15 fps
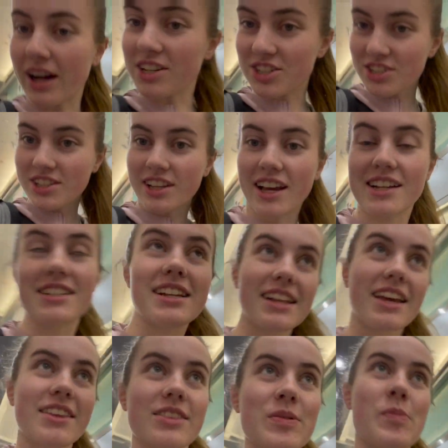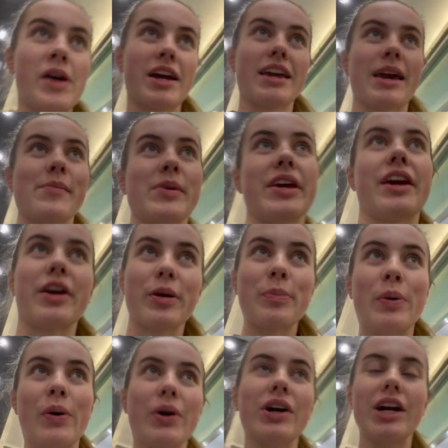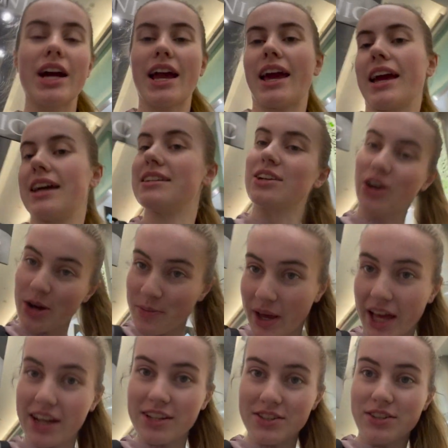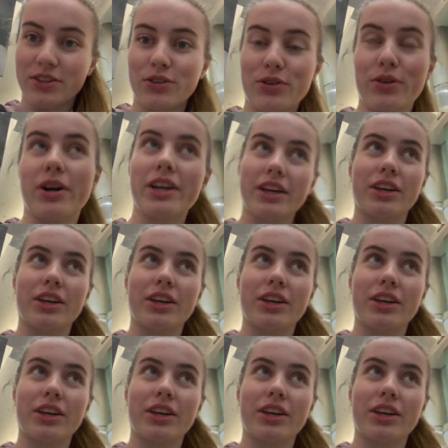just landed in the Miami airport and now I'm headed to